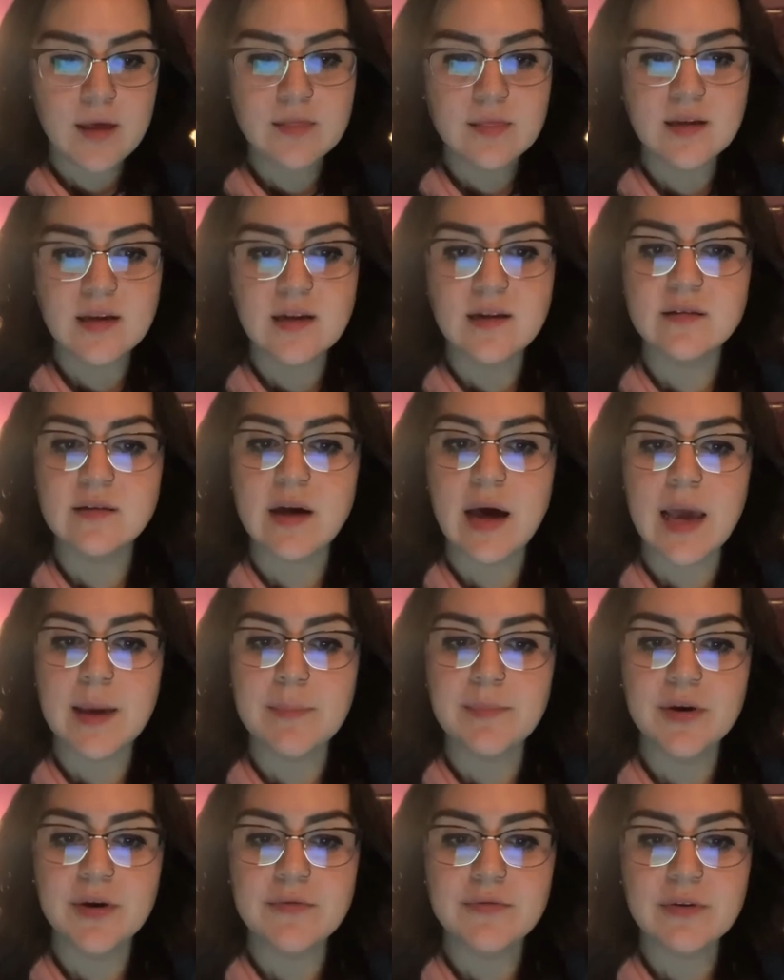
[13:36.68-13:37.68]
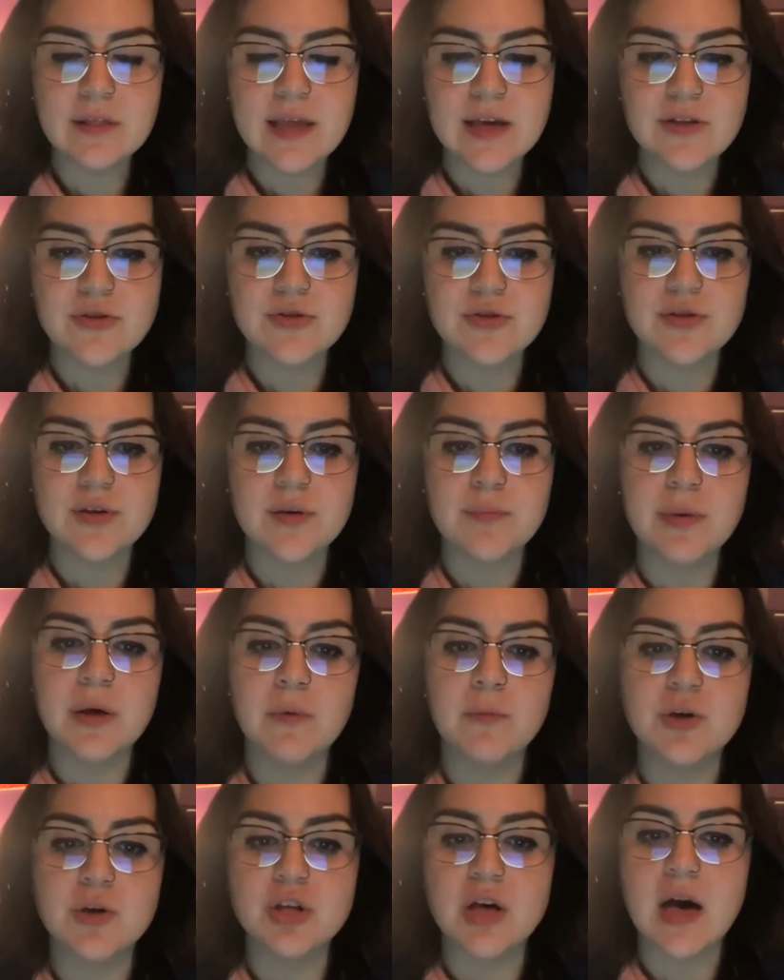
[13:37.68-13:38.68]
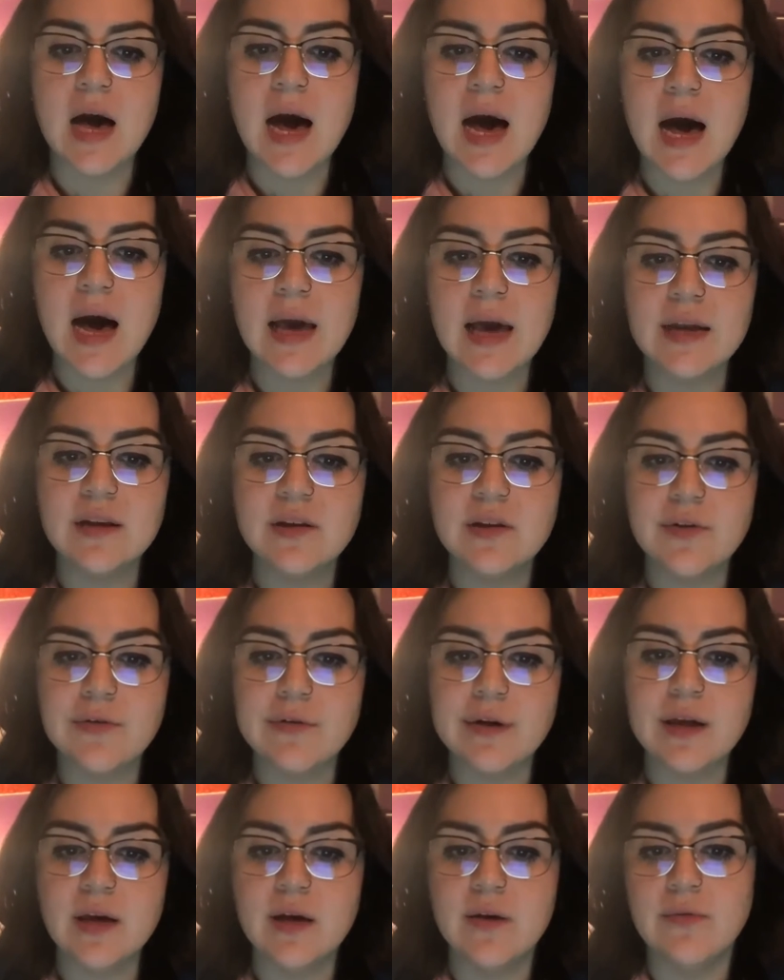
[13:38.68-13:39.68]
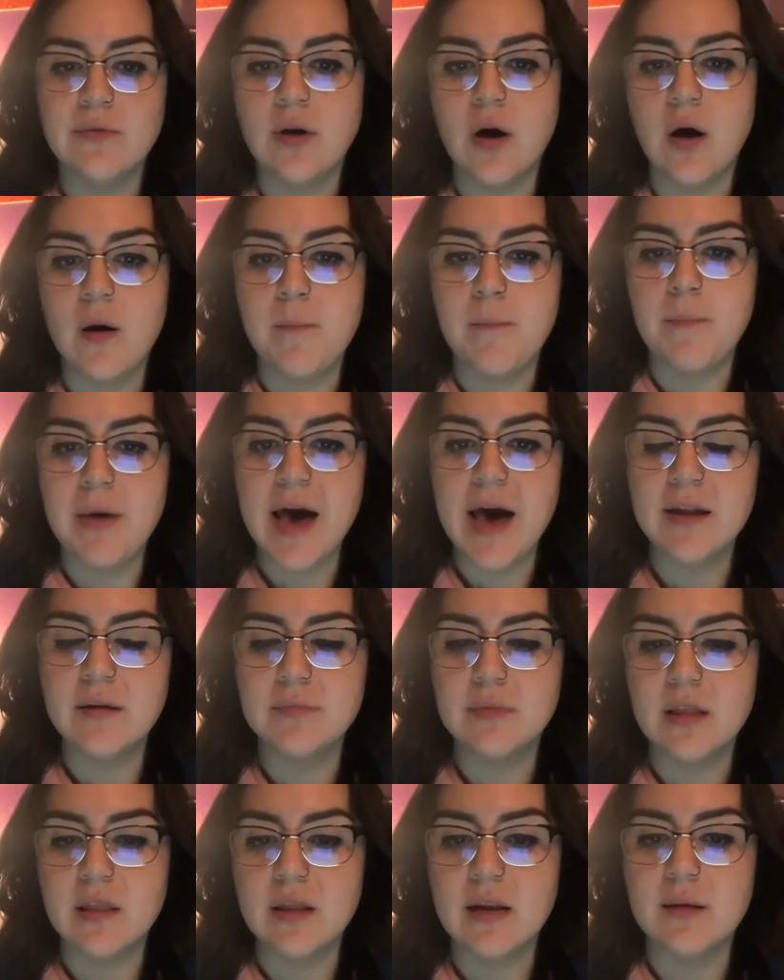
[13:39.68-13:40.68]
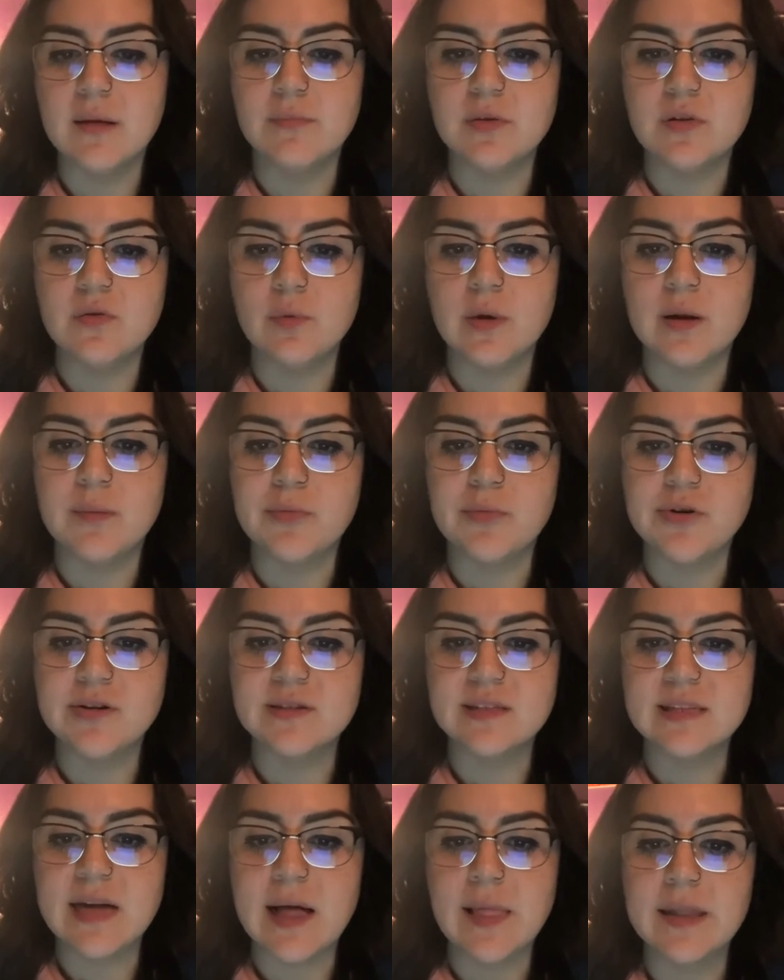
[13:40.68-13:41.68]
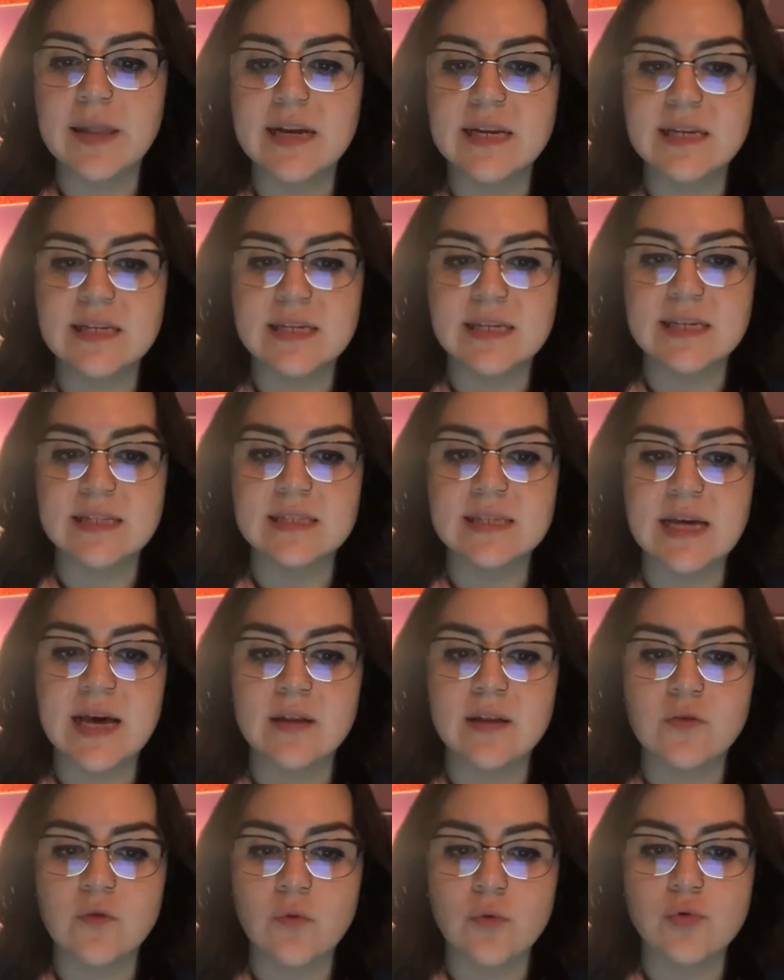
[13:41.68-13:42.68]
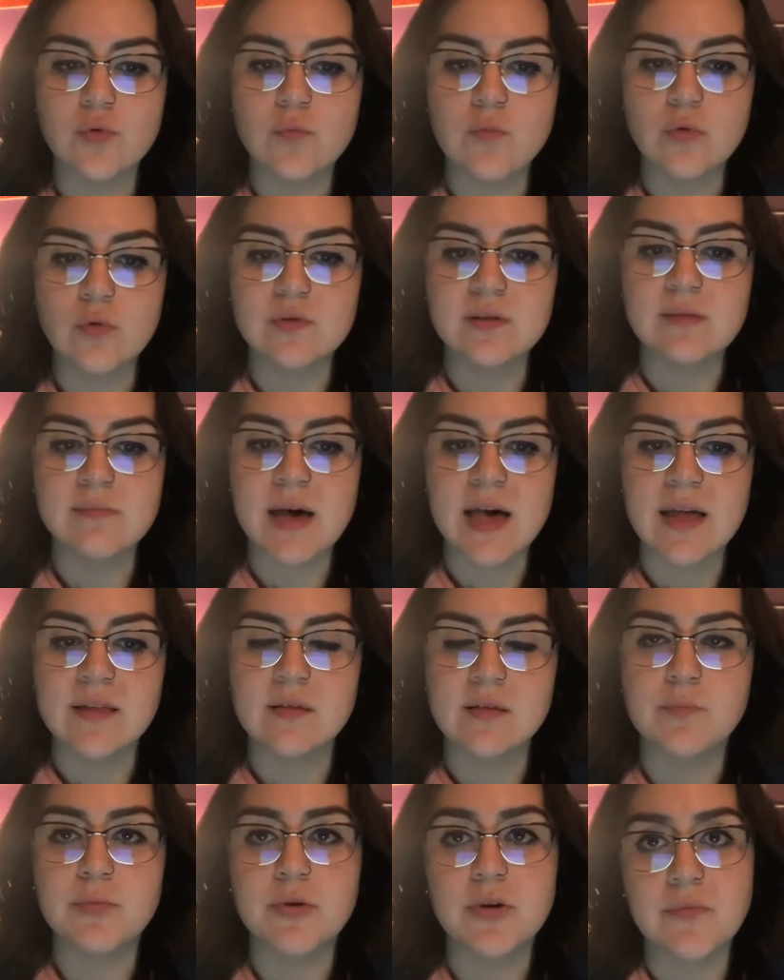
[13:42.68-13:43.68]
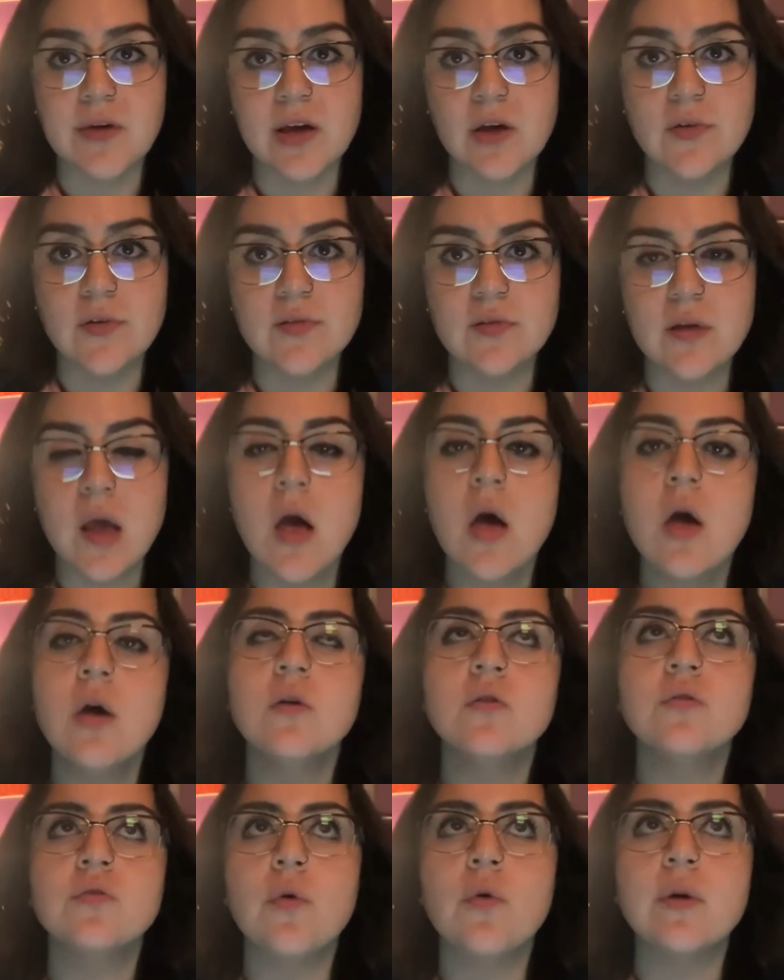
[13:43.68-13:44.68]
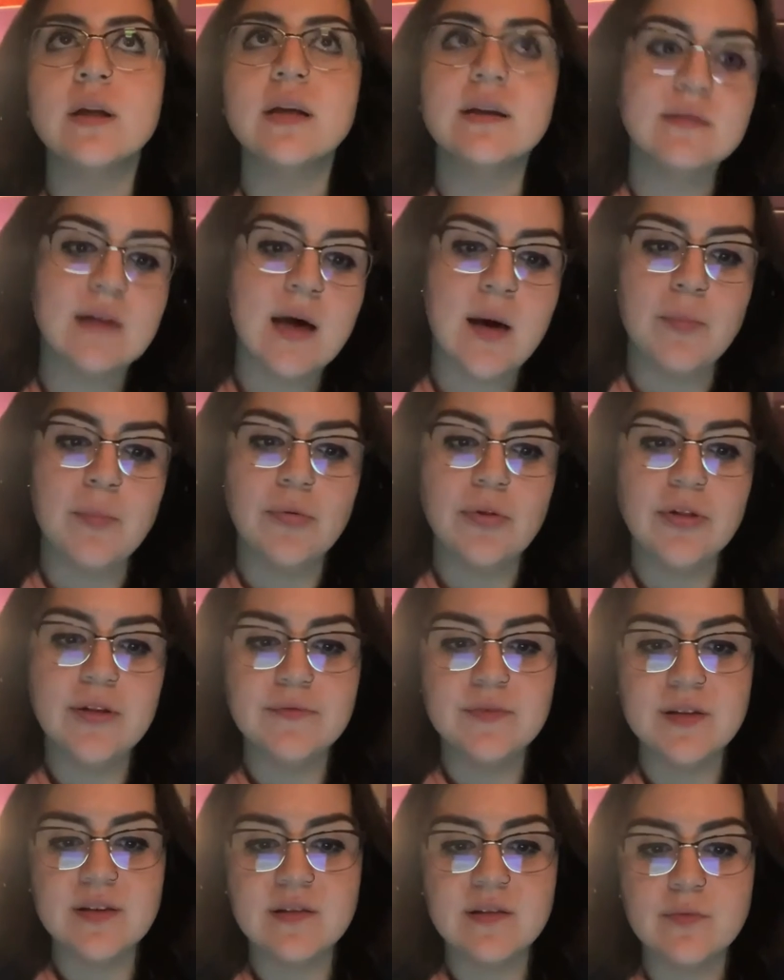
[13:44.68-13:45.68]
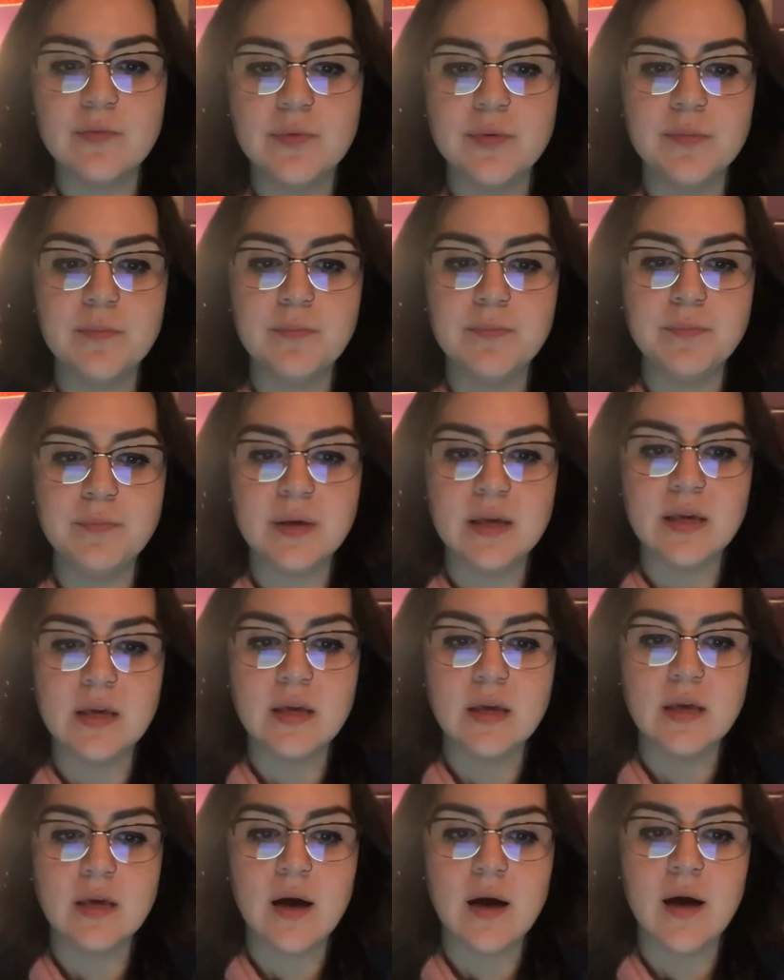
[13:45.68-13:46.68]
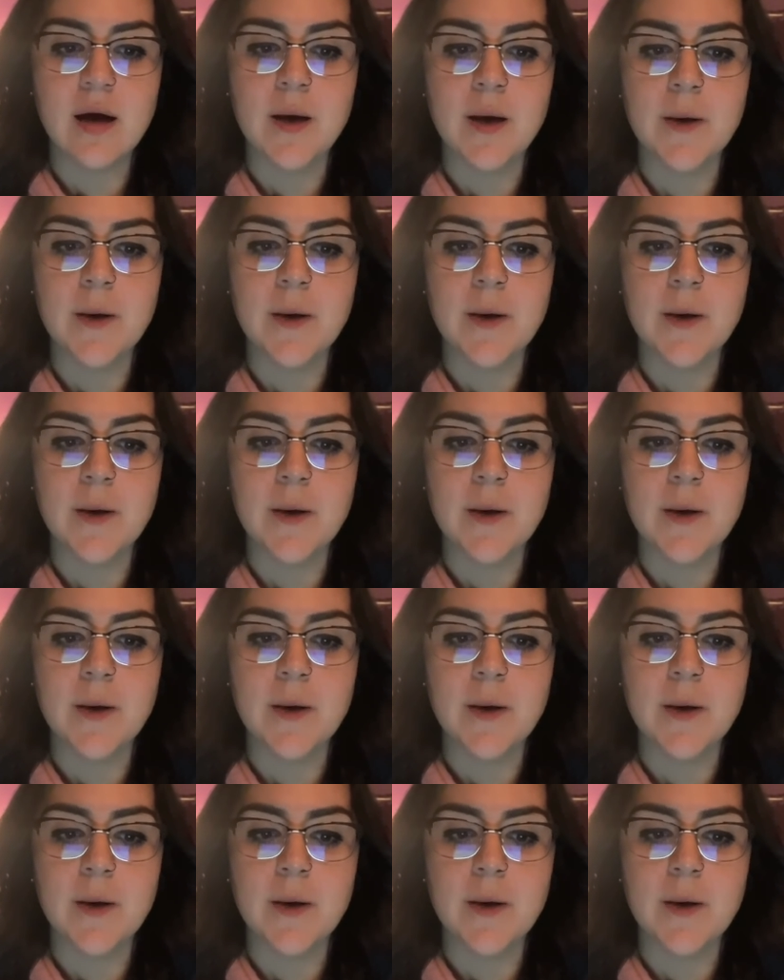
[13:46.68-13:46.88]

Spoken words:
the type of relationship in which a high degree of compatibility between personality needs and social role demands prevails. So an example of this would be